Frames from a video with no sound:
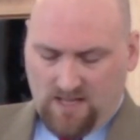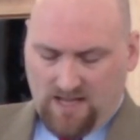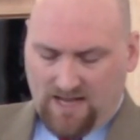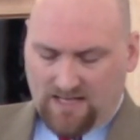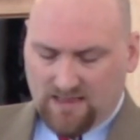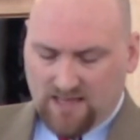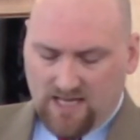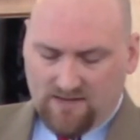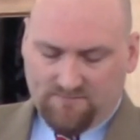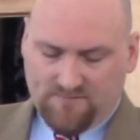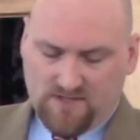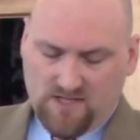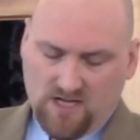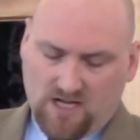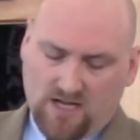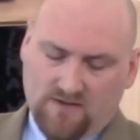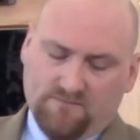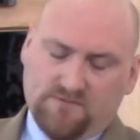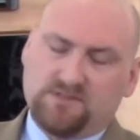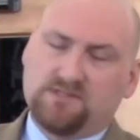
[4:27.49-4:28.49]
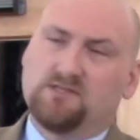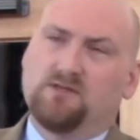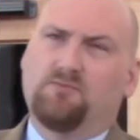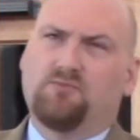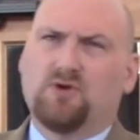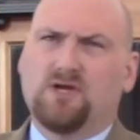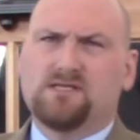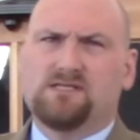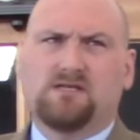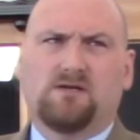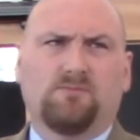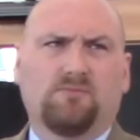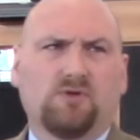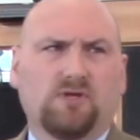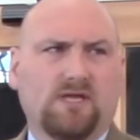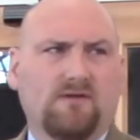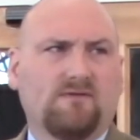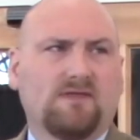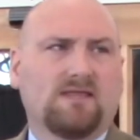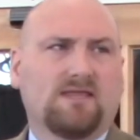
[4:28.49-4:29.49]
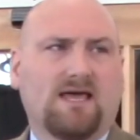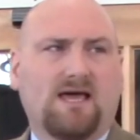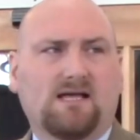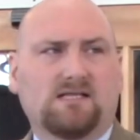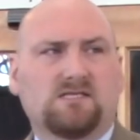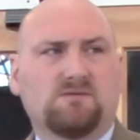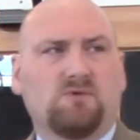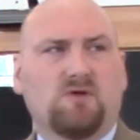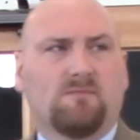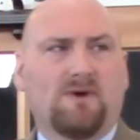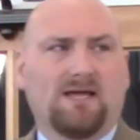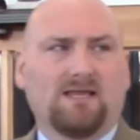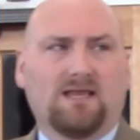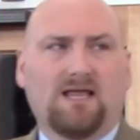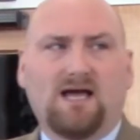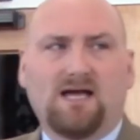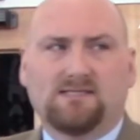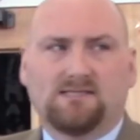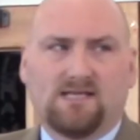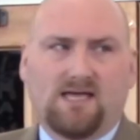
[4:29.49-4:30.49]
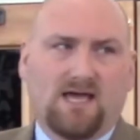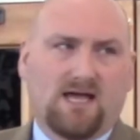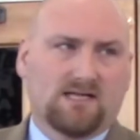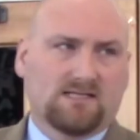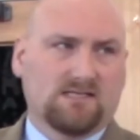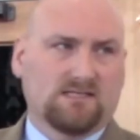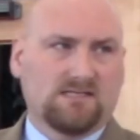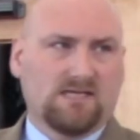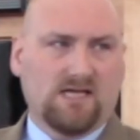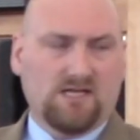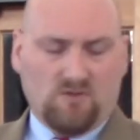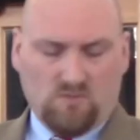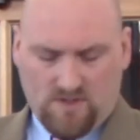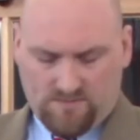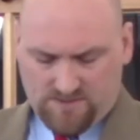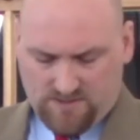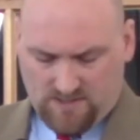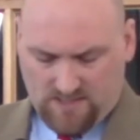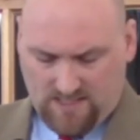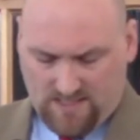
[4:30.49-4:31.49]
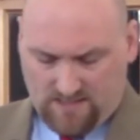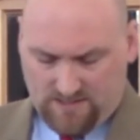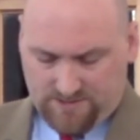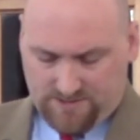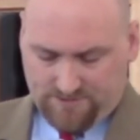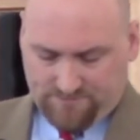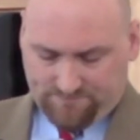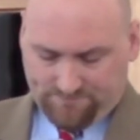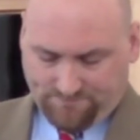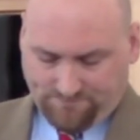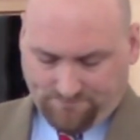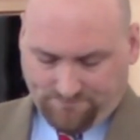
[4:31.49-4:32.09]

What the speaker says: I left the office of the president believing that to be my last act at Daniel Webster College.